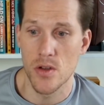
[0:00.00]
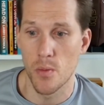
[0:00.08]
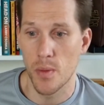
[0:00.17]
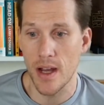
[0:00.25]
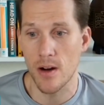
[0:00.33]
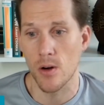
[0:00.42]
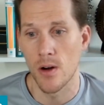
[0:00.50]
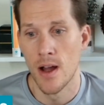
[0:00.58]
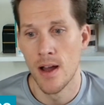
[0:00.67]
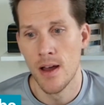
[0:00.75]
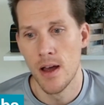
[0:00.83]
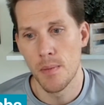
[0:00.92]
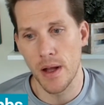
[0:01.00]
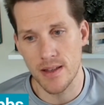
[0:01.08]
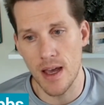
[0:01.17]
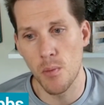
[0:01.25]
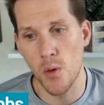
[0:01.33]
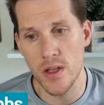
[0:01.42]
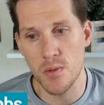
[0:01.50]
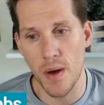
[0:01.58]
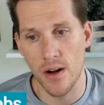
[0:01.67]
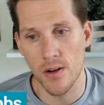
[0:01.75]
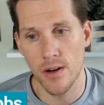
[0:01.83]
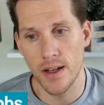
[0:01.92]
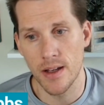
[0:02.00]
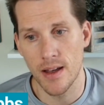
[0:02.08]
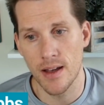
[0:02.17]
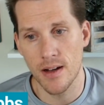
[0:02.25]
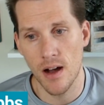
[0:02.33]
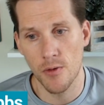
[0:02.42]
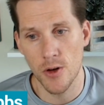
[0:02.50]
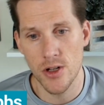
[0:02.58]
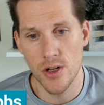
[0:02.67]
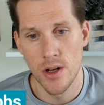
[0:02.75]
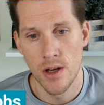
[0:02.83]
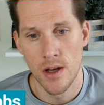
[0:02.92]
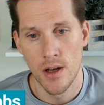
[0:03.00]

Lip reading: So Baker about 10 points better in coverage.